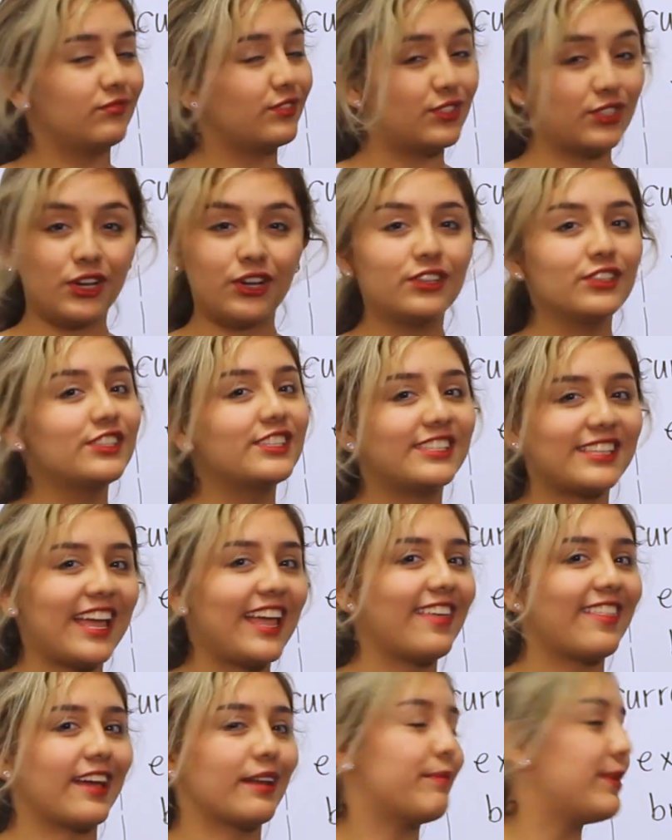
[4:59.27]
Don't
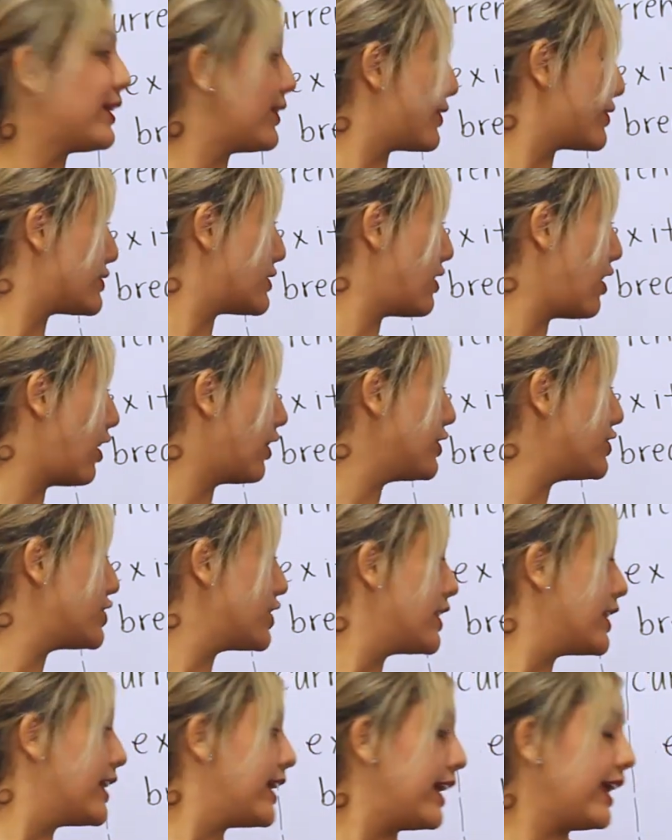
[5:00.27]
say that because large
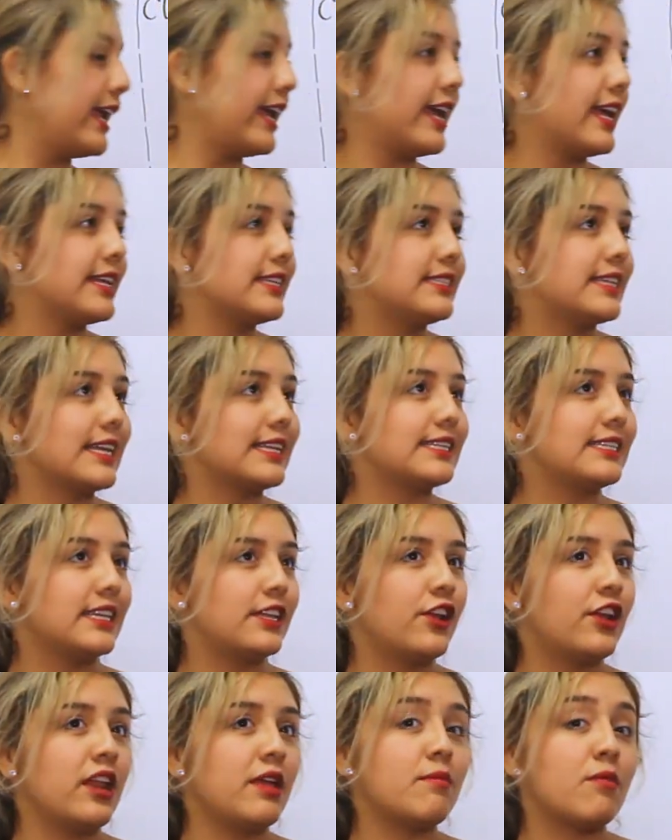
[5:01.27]
is a
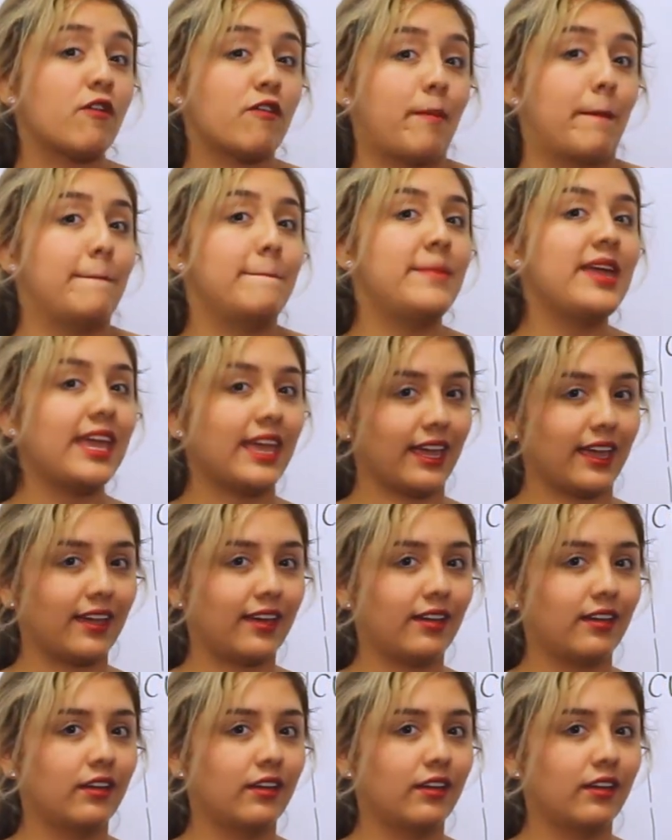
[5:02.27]
synonym of big.